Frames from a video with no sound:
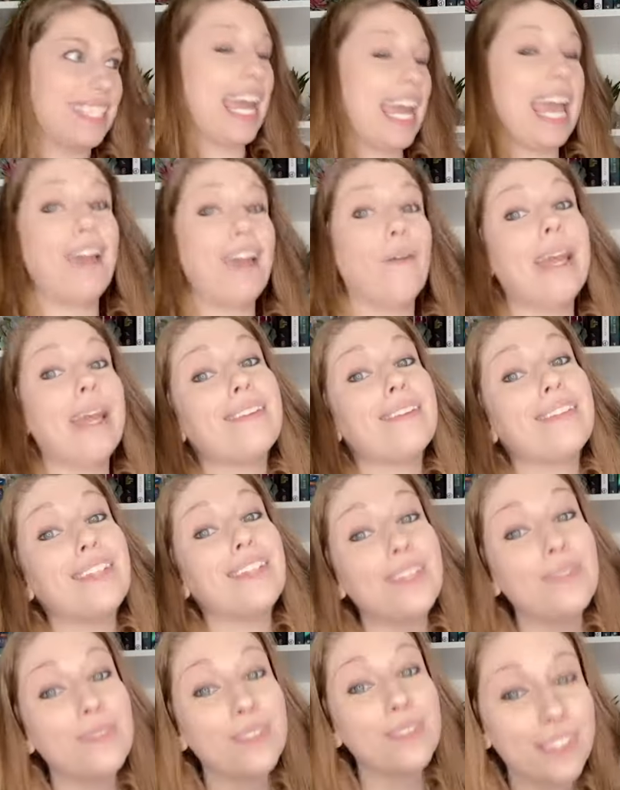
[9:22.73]
Dang, wait until
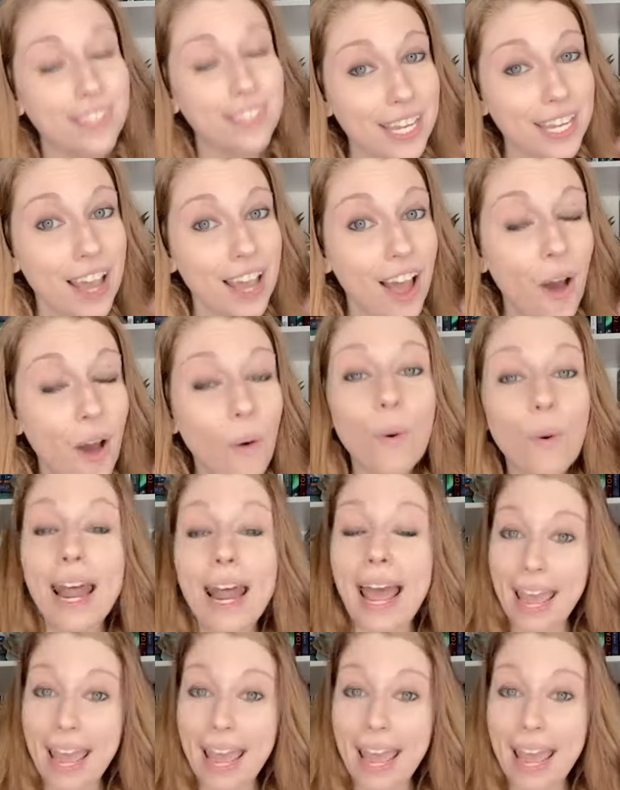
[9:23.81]
you see what I